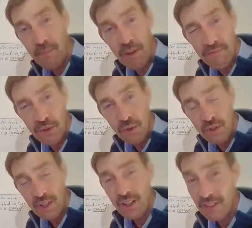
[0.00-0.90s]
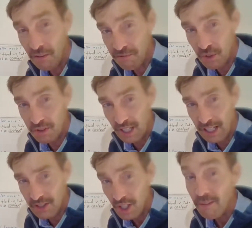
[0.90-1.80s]
from the food
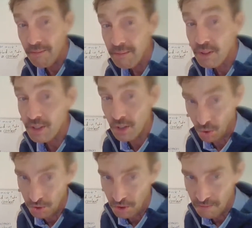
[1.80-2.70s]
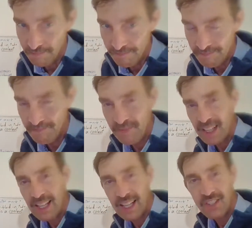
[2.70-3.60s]
gets colder.
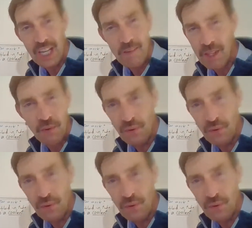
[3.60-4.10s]
Same in the